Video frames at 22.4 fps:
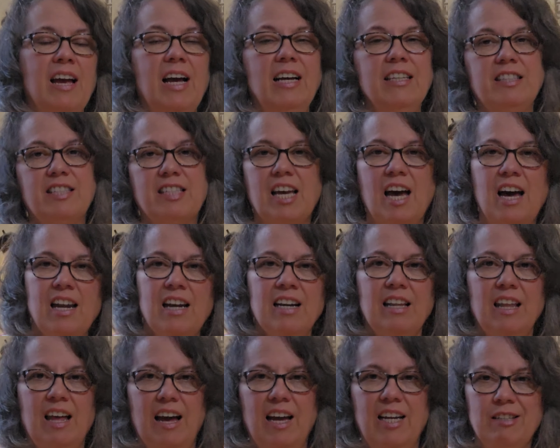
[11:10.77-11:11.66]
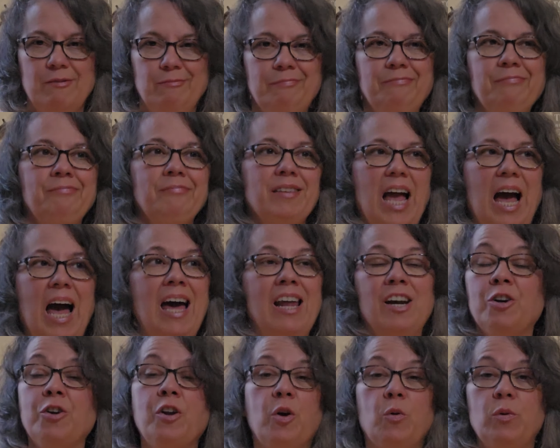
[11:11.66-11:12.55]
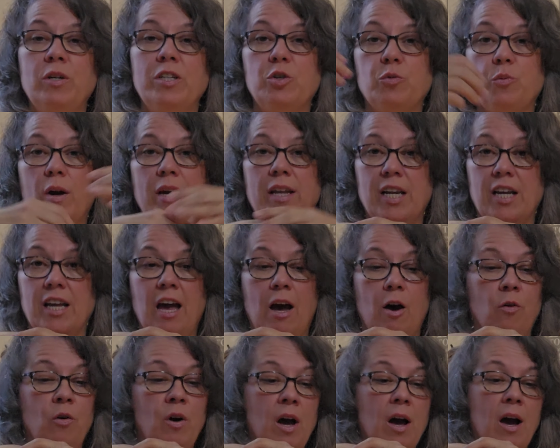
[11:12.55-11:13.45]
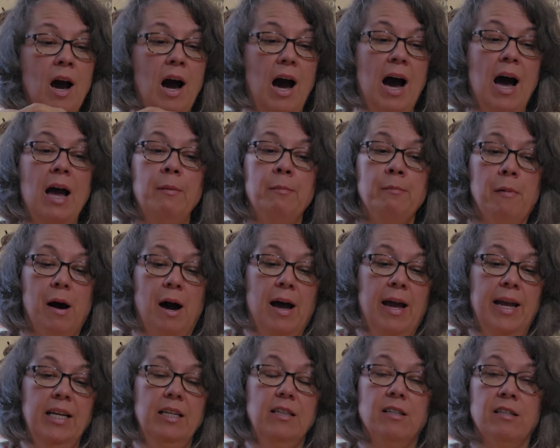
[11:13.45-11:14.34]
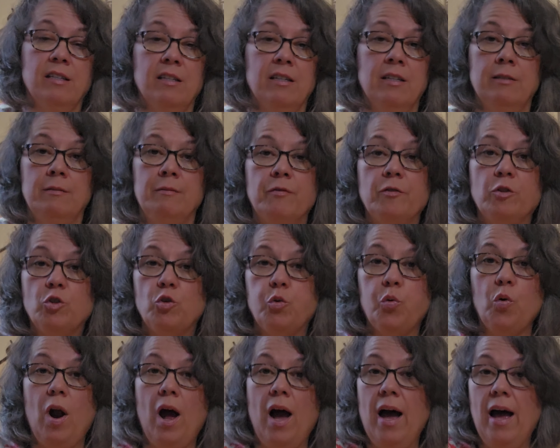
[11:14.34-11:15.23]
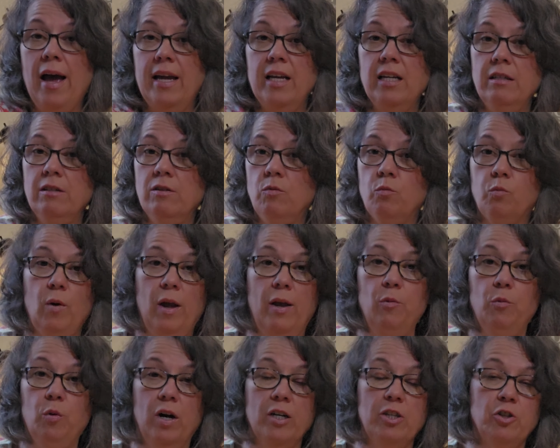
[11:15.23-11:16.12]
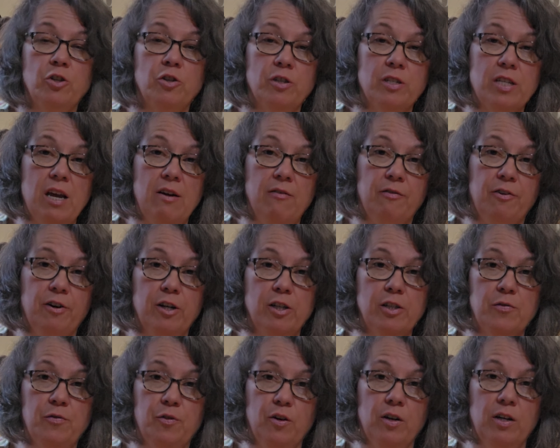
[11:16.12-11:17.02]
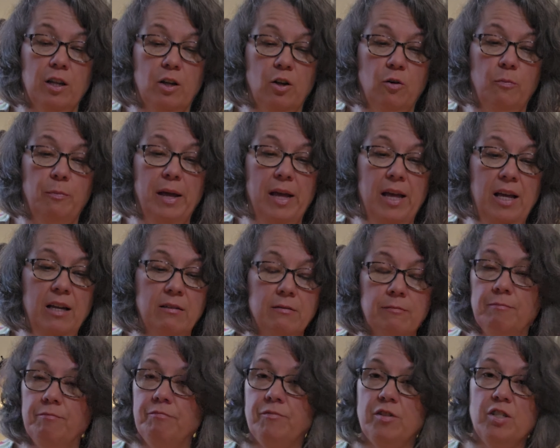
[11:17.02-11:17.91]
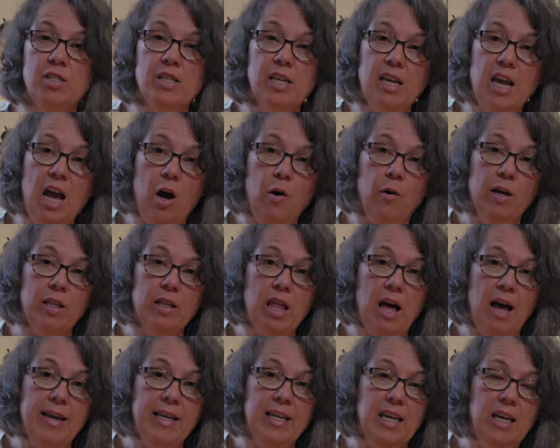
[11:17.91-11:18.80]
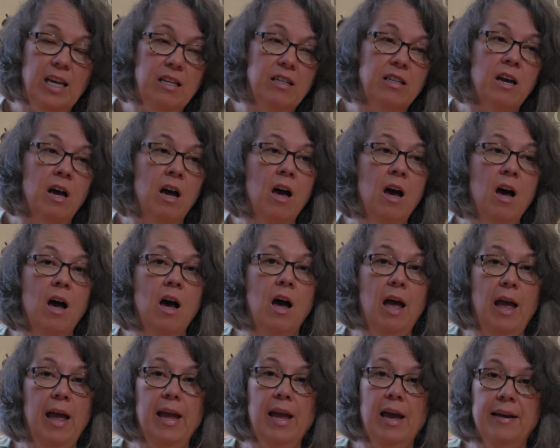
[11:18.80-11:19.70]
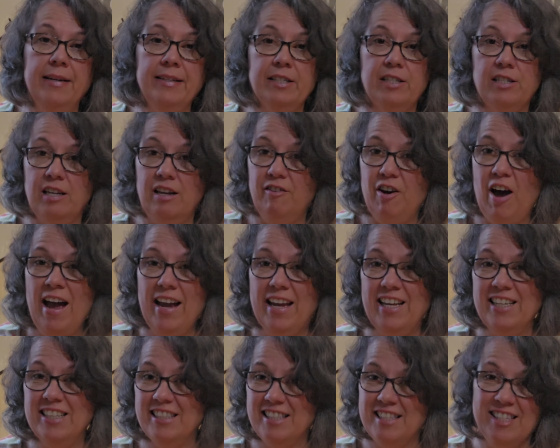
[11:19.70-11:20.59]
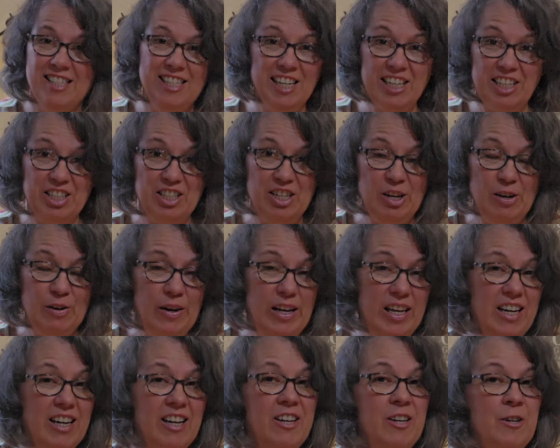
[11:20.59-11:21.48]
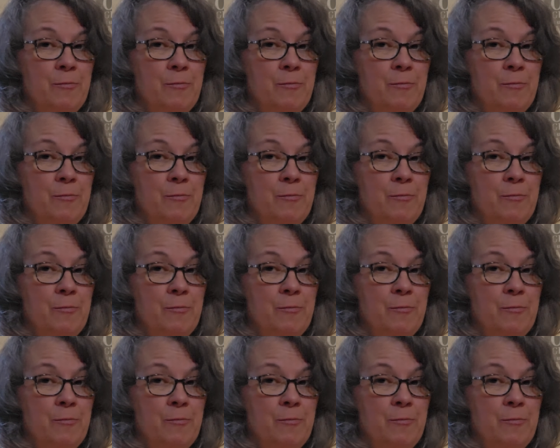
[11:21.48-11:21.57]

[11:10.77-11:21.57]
it's kind of like, I don't know which way to go. I might try Weight Watchers at first for a little bit, see how I like it, and see if I can stick to it.